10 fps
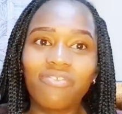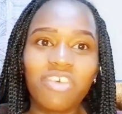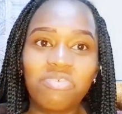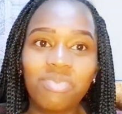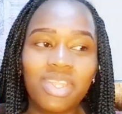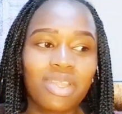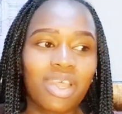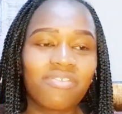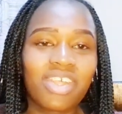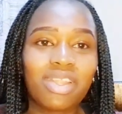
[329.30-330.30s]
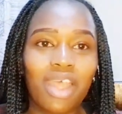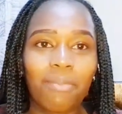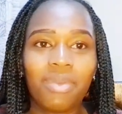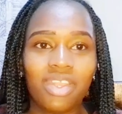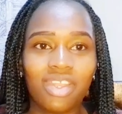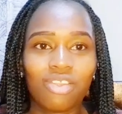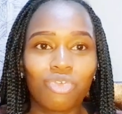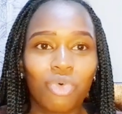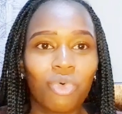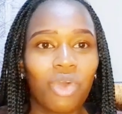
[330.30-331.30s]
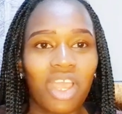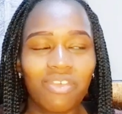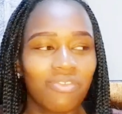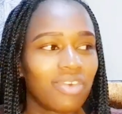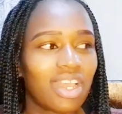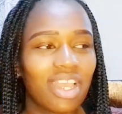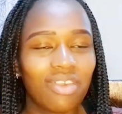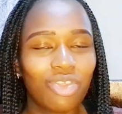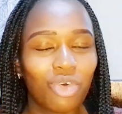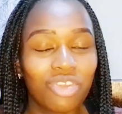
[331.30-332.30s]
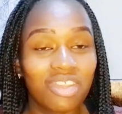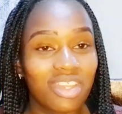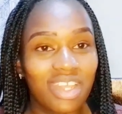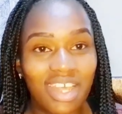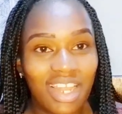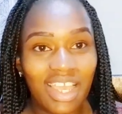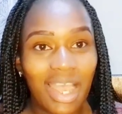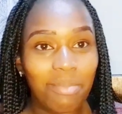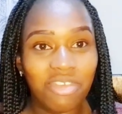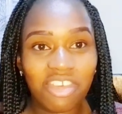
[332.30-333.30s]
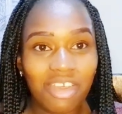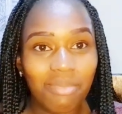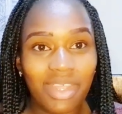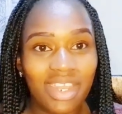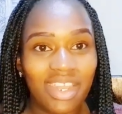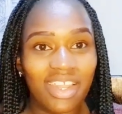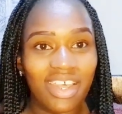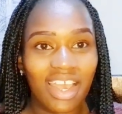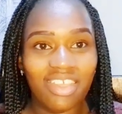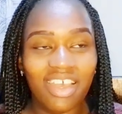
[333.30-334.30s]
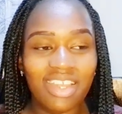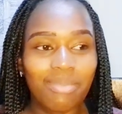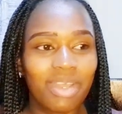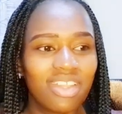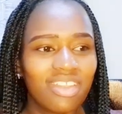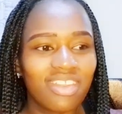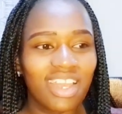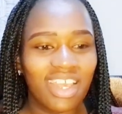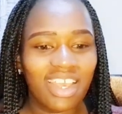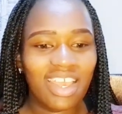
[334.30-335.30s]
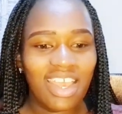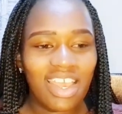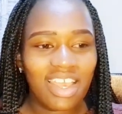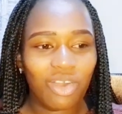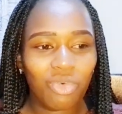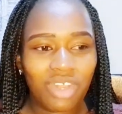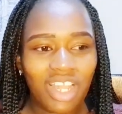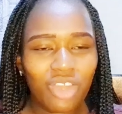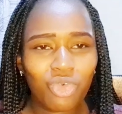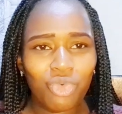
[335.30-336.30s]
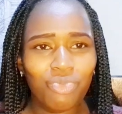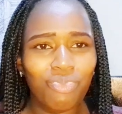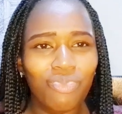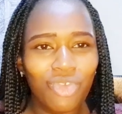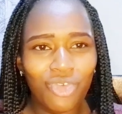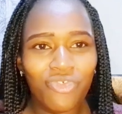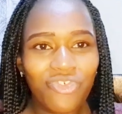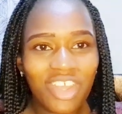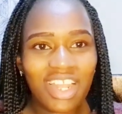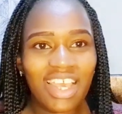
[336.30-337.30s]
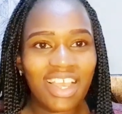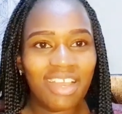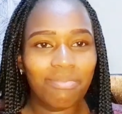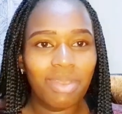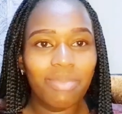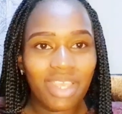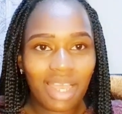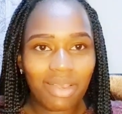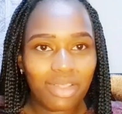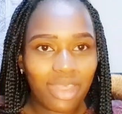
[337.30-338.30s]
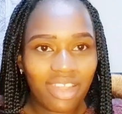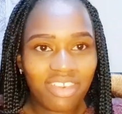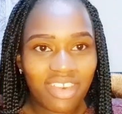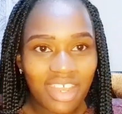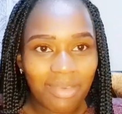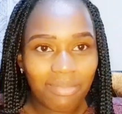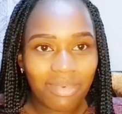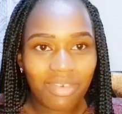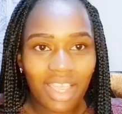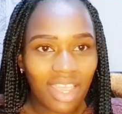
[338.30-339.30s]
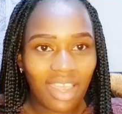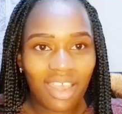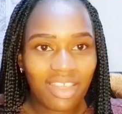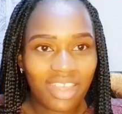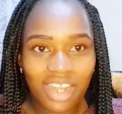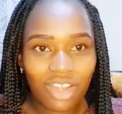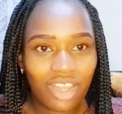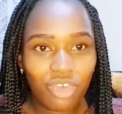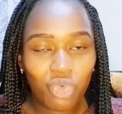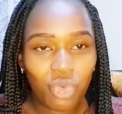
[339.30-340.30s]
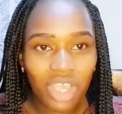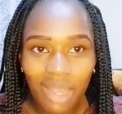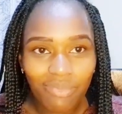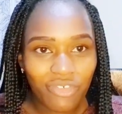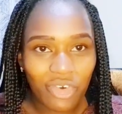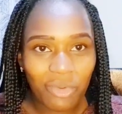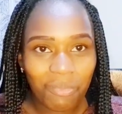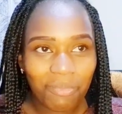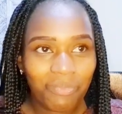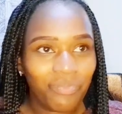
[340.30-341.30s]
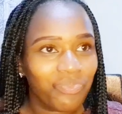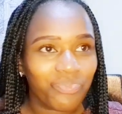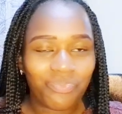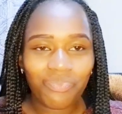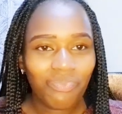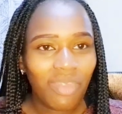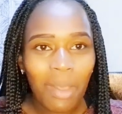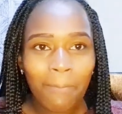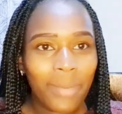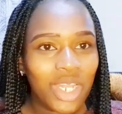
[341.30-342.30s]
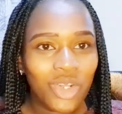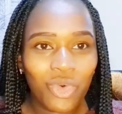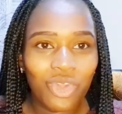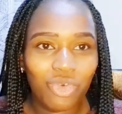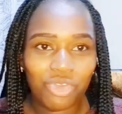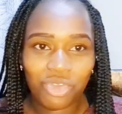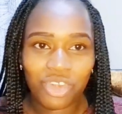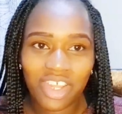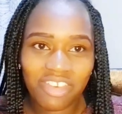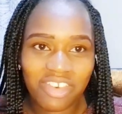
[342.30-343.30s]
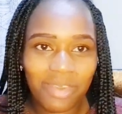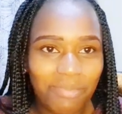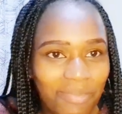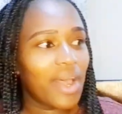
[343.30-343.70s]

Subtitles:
5 minutes after it's happening. So I thought like I'm dreaming. At that time I didn't like, really too, you feel like maybe it's a dream that I need to wake up from, but no, it was not a dream.